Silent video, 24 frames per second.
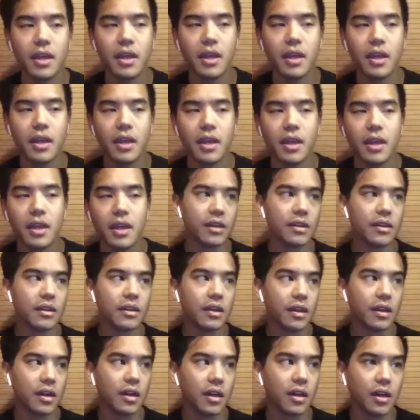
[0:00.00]
And
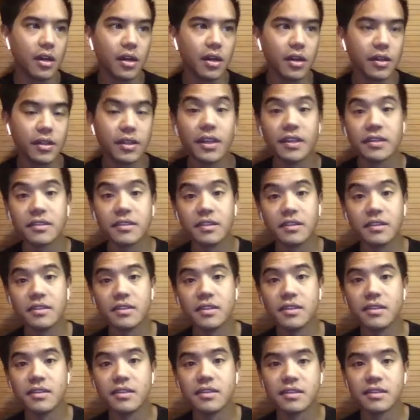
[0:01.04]
uh, yes, this
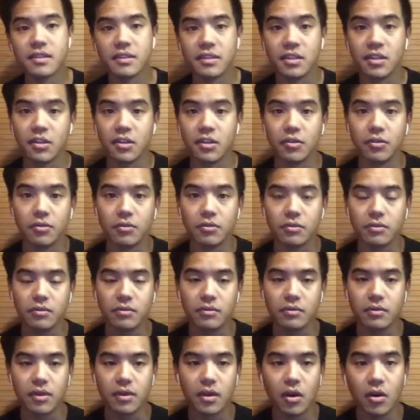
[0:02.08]
is, you know,
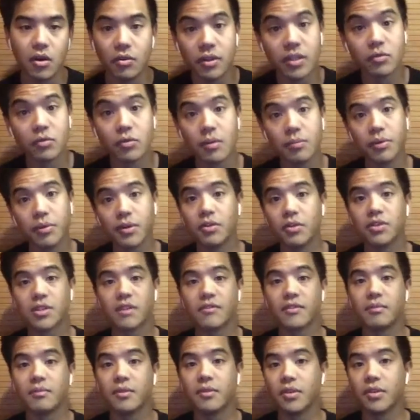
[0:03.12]
only
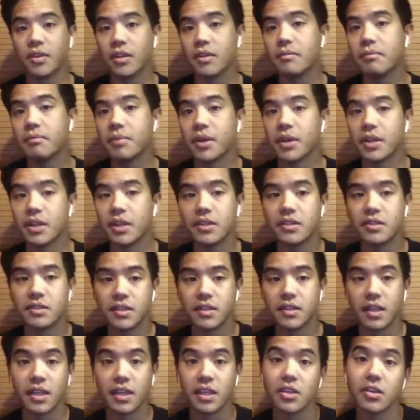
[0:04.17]
1.07 million, but it's
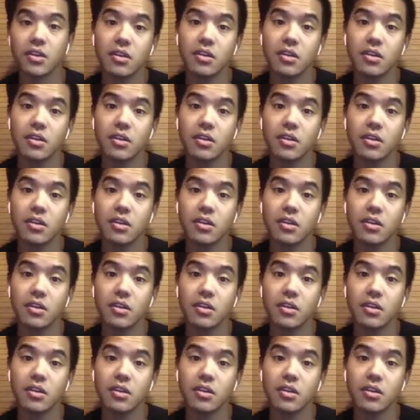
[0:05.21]
a good